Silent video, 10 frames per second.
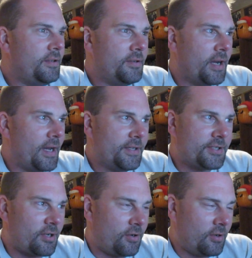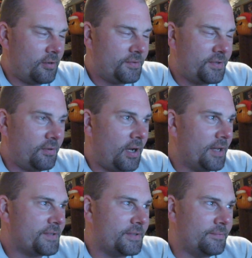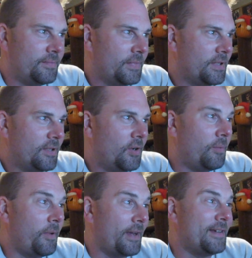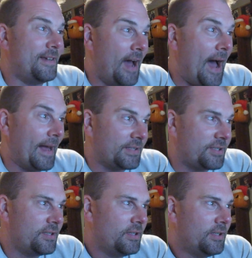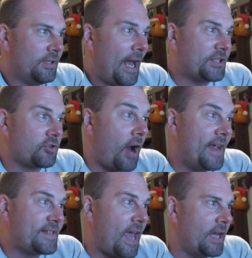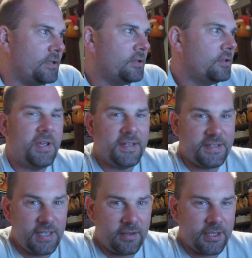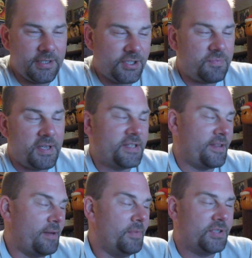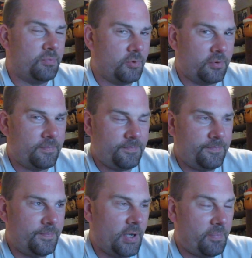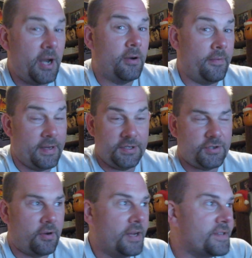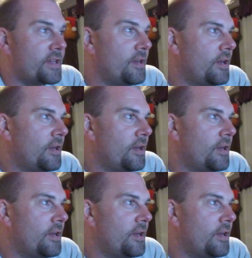you guys are so awesome. Oh my gosh. That's crazy! Because yelling just makes it that much more apparent that it's crazy.